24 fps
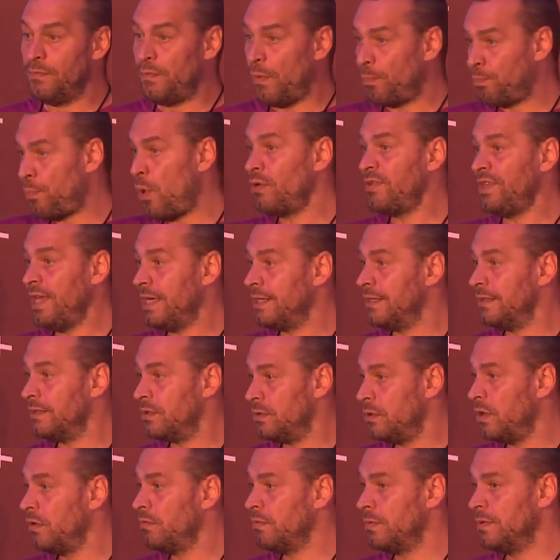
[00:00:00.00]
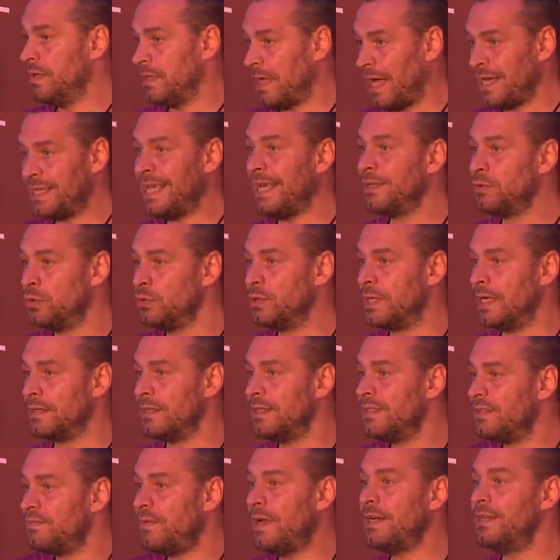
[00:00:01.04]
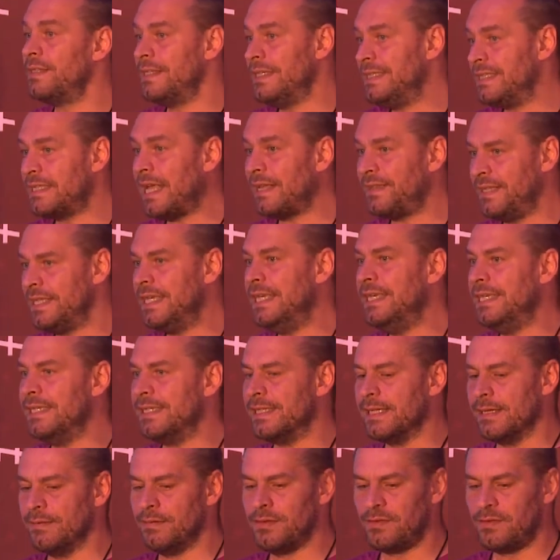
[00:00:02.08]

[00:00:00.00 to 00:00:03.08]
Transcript: per second. I can do that. It's that easy.